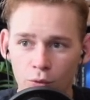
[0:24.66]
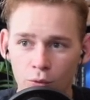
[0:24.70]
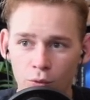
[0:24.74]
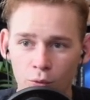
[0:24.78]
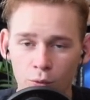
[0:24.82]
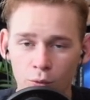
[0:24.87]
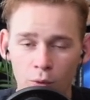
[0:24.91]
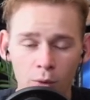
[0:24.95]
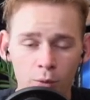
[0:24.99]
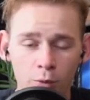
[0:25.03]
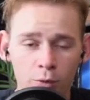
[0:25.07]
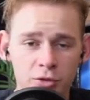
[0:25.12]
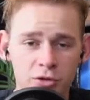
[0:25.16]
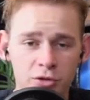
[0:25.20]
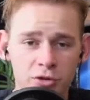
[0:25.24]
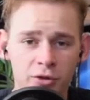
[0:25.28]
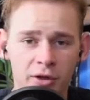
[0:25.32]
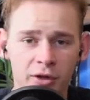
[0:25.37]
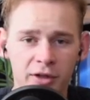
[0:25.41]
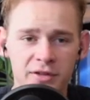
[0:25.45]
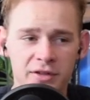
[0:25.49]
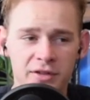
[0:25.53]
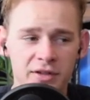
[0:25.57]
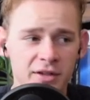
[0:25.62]
What would
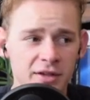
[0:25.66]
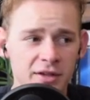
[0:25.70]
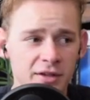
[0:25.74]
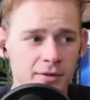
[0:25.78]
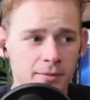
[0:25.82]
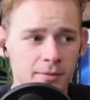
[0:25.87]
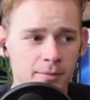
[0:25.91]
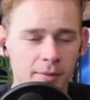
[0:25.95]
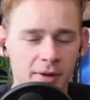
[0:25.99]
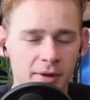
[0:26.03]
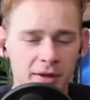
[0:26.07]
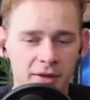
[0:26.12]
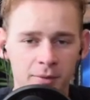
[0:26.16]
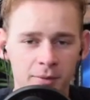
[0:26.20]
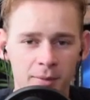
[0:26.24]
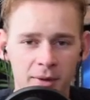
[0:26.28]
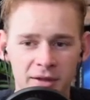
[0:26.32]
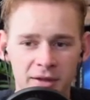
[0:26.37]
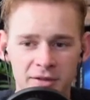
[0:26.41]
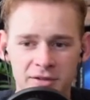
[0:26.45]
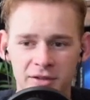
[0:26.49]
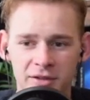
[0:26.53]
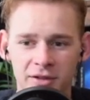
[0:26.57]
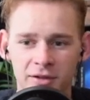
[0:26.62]
you like to eat? And the
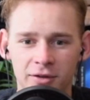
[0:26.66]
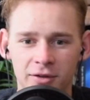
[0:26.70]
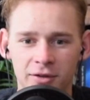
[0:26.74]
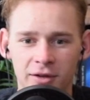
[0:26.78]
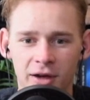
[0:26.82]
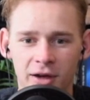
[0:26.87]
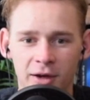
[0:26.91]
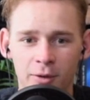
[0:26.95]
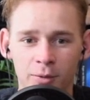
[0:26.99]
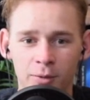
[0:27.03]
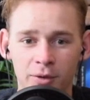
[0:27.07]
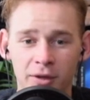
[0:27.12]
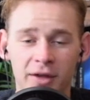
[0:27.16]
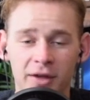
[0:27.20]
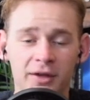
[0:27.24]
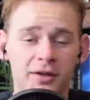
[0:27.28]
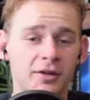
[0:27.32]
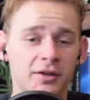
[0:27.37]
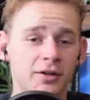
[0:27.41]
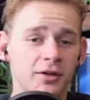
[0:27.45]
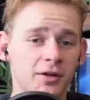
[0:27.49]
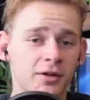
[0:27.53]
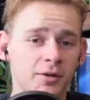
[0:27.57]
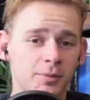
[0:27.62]
man said, I would
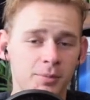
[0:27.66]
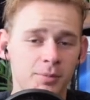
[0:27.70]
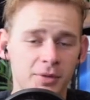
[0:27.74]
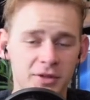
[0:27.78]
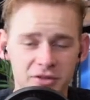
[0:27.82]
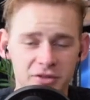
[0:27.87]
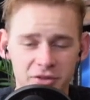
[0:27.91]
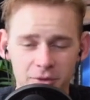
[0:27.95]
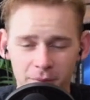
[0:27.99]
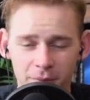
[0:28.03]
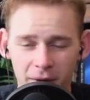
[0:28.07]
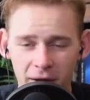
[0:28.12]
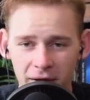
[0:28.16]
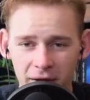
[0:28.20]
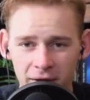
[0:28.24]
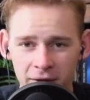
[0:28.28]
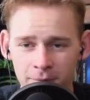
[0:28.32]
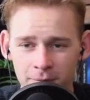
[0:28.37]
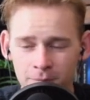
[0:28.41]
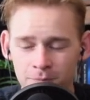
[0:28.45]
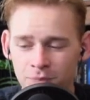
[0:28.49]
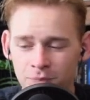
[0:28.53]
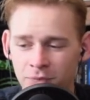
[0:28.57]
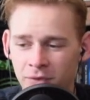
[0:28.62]
like a piece of pie.
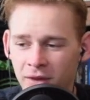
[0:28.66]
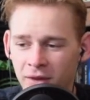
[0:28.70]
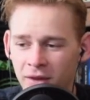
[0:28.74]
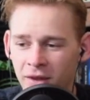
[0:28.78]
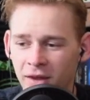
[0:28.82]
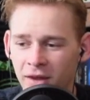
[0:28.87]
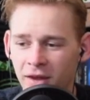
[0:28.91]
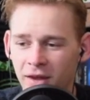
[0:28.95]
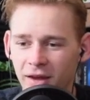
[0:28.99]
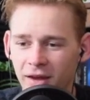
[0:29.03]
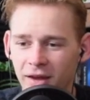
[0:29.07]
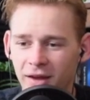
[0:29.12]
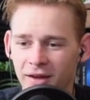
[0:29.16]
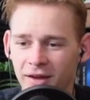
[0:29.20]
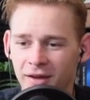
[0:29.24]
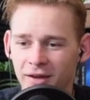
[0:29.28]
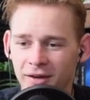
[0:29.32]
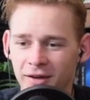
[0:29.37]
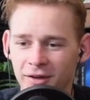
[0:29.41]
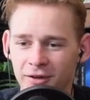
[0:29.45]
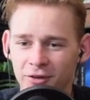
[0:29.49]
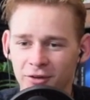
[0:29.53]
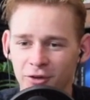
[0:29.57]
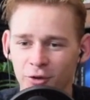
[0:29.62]

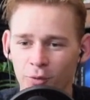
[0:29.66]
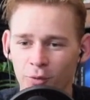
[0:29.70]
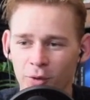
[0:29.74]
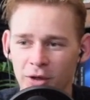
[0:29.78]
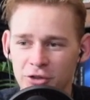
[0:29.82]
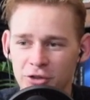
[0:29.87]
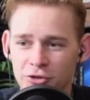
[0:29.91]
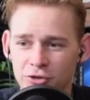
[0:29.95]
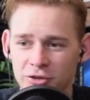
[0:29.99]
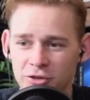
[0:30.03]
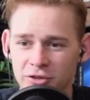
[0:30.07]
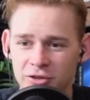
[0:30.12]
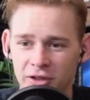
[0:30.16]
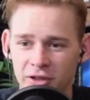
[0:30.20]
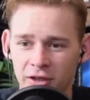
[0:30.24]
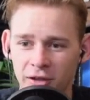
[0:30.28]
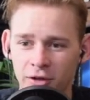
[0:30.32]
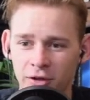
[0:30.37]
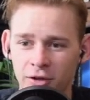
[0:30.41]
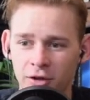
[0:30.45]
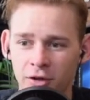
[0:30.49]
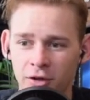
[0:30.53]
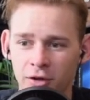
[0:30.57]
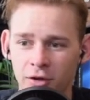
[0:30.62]
And the waitress
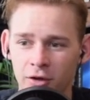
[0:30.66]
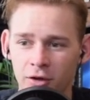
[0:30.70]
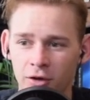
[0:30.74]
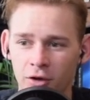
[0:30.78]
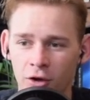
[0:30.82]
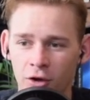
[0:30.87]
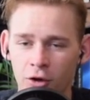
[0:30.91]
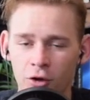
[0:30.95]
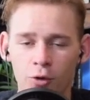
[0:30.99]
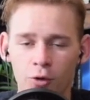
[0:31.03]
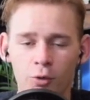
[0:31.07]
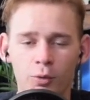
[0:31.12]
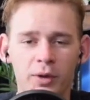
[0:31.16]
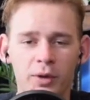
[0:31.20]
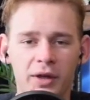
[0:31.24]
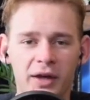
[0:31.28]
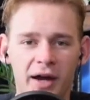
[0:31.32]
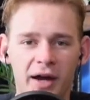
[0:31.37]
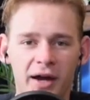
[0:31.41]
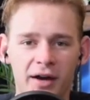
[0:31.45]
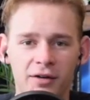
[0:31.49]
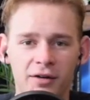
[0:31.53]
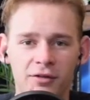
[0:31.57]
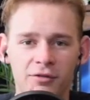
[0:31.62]
said, Oh, we
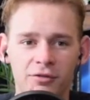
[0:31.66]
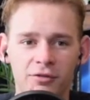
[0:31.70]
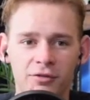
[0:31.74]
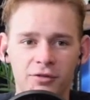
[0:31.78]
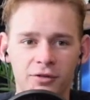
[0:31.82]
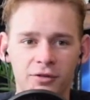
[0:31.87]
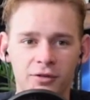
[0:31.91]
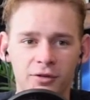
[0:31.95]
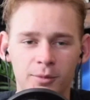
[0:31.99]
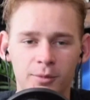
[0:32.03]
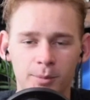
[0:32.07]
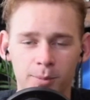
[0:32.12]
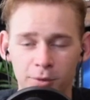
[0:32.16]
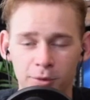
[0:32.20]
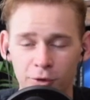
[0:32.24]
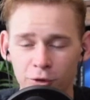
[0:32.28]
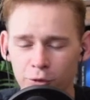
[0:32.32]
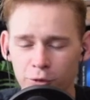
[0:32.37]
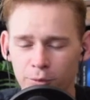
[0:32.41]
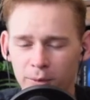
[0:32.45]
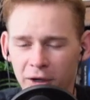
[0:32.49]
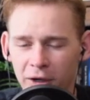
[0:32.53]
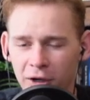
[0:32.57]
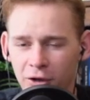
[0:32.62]
have
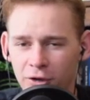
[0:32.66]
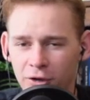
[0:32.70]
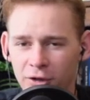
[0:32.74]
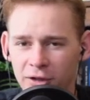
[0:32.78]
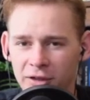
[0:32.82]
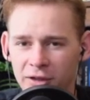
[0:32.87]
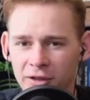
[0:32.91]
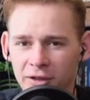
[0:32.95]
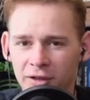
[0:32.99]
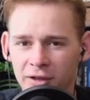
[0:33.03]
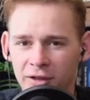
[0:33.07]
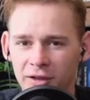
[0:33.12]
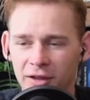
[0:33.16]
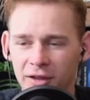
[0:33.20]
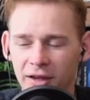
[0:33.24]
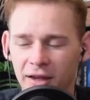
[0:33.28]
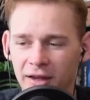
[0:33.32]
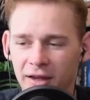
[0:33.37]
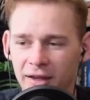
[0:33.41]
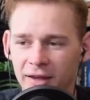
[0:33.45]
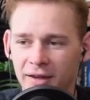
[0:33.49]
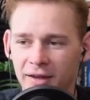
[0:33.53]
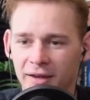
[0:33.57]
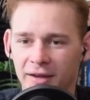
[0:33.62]
blueberry
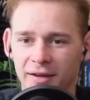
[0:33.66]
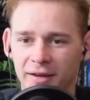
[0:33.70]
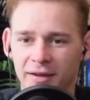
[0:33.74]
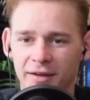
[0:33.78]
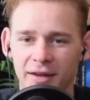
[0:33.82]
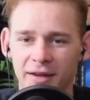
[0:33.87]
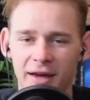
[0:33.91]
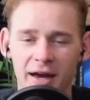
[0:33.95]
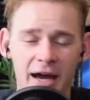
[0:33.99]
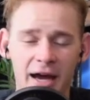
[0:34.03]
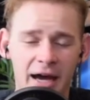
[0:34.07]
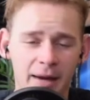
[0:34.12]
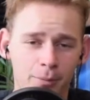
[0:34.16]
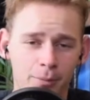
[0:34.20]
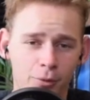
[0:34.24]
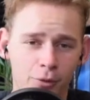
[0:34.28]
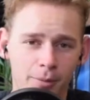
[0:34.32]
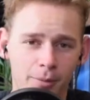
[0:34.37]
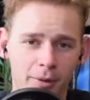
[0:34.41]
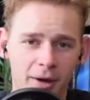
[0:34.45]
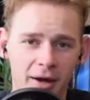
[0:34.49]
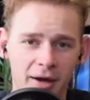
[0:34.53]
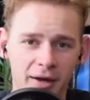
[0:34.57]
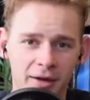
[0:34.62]
and
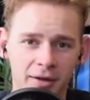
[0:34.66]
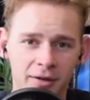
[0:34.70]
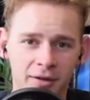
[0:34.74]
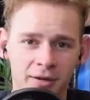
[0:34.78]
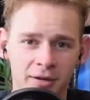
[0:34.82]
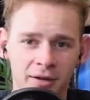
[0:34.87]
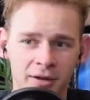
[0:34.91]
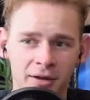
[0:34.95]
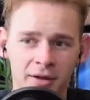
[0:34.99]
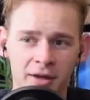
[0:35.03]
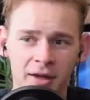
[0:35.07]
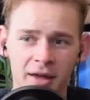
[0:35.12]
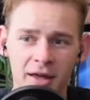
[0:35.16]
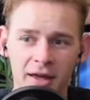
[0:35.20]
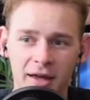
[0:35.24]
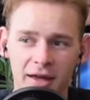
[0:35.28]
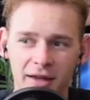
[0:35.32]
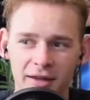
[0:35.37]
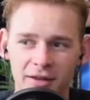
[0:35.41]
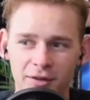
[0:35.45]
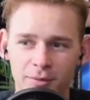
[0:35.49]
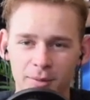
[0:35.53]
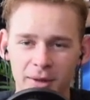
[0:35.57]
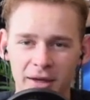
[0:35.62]
apple pie.
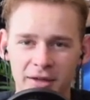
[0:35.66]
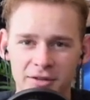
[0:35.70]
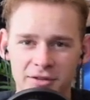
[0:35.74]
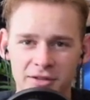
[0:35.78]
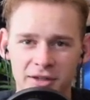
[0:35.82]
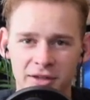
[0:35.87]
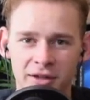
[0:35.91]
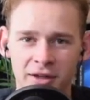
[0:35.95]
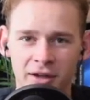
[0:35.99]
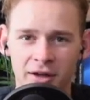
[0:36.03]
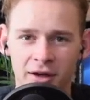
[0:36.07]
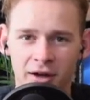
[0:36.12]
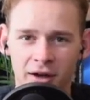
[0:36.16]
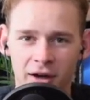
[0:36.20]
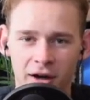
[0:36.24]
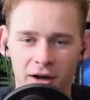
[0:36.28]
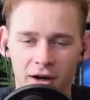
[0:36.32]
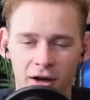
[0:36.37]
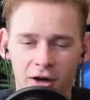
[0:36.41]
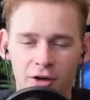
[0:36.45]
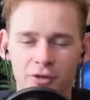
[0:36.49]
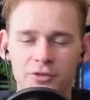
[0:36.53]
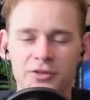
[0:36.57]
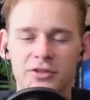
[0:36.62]
And the man said,
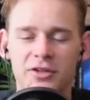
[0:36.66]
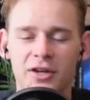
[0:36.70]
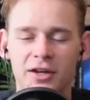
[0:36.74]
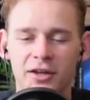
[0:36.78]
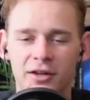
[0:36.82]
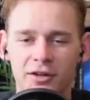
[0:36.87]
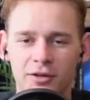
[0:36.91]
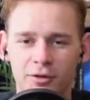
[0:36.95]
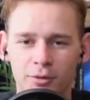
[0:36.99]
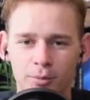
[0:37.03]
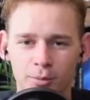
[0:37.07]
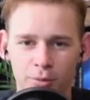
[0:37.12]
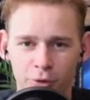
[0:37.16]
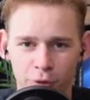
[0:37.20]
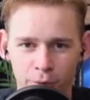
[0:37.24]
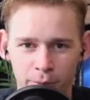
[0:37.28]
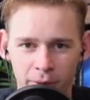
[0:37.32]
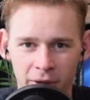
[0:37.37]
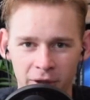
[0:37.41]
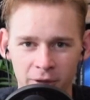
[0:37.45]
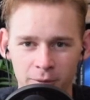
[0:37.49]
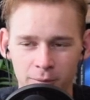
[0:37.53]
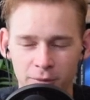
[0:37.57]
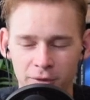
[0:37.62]
I'll take
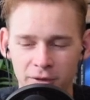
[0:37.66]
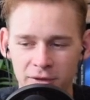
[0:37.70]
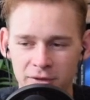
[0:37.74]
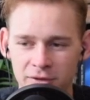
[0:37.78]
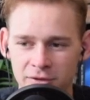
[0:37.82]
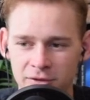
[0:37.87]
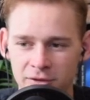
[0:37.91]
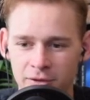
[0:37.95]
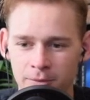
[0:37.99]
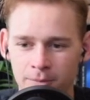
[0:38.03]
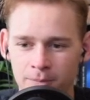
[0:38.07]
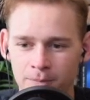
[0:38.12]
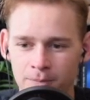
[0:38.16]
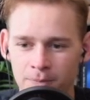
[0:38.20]
blueberry, please.